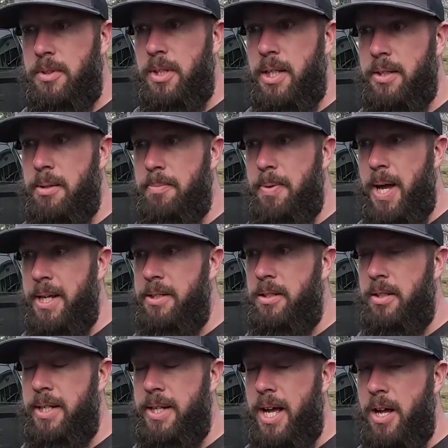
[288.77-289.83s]
to get the bed
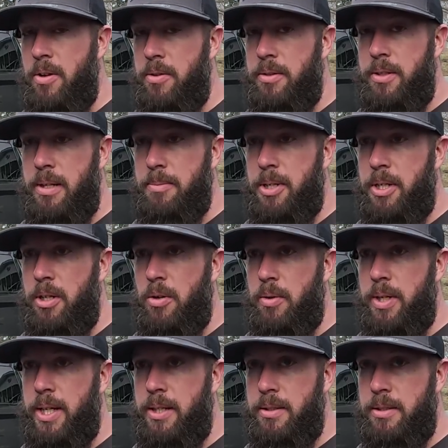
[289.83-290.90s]
cleaned out, and I'm going to go
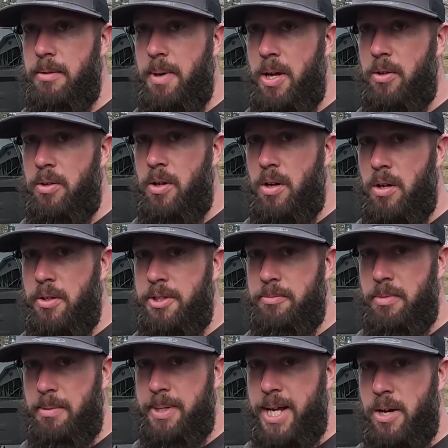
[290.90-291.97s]
get some alcohol,
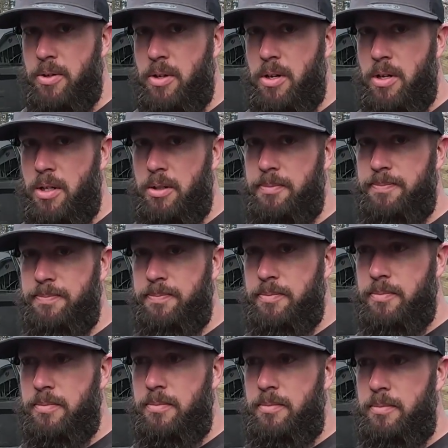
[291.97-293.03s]
some rubbing alcohol,
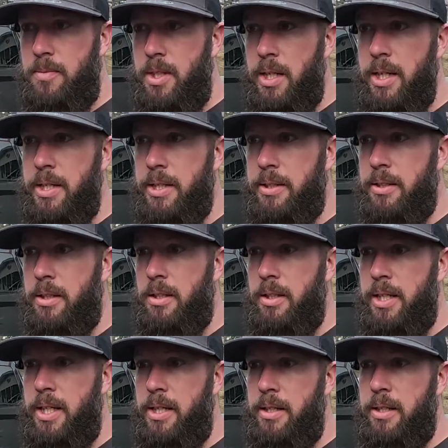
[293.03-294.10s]
and
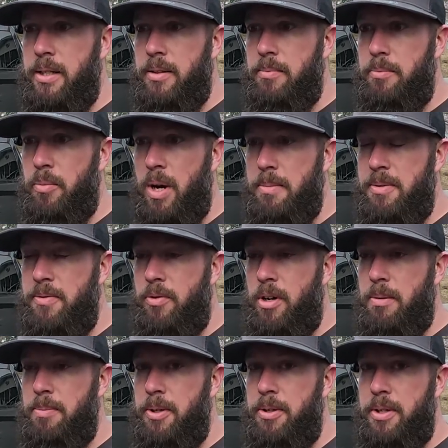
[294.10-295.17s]
clean, and right
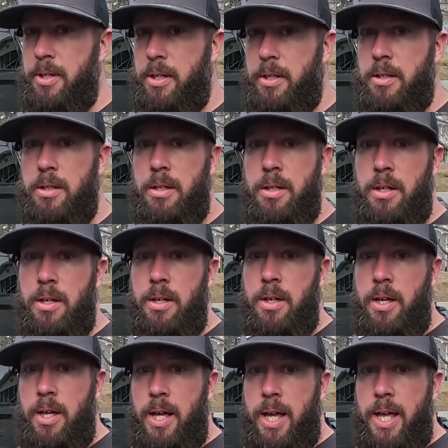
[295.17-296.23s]
before I put the
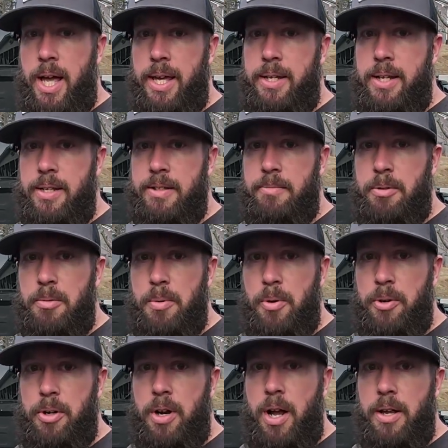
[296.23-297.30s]
adhesive
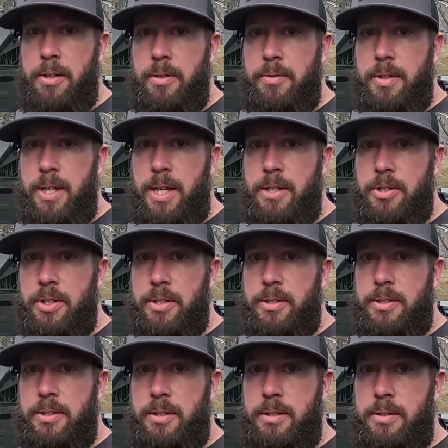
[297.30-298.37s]
promoter on and
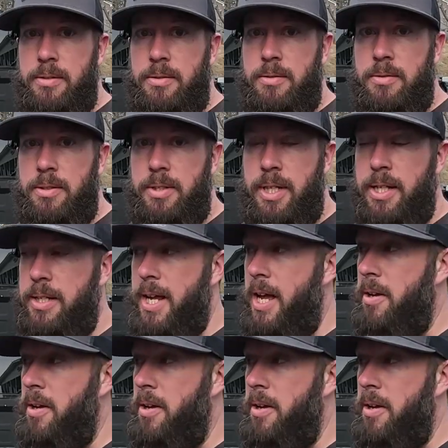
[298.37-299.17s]
just stick it